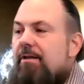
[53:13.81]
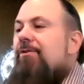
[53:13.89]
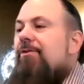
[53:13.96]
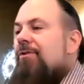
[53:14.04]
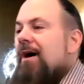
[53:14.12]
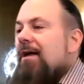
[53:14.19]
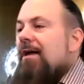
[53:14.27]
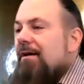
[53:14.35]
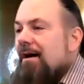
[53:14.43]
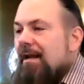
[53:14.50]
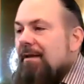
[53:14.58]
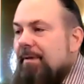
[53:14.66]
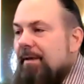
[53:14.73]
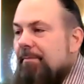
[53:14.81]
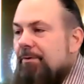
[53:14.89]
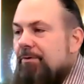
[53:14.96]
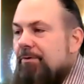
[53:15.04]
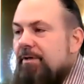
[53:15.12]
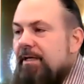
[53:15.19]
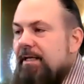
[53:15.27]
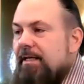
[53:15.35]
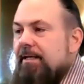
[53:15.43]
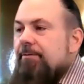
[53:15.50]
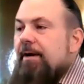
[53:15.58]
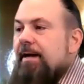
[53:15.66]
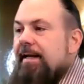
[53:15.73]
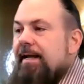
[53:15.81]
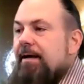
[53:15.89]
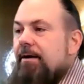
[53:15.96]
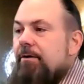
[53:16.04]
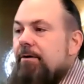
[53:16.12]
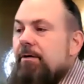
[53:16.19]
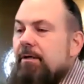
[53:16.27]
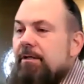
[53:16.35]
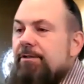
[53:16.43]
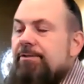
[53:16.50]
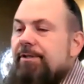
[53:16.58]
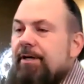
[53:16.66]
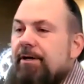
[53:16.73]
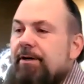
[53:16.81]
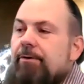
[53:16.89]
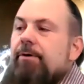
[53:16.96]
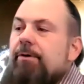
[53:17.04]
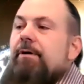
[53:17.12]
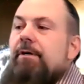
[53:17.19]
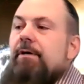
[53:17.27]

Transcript: There's not a lot of people who need it right now. So,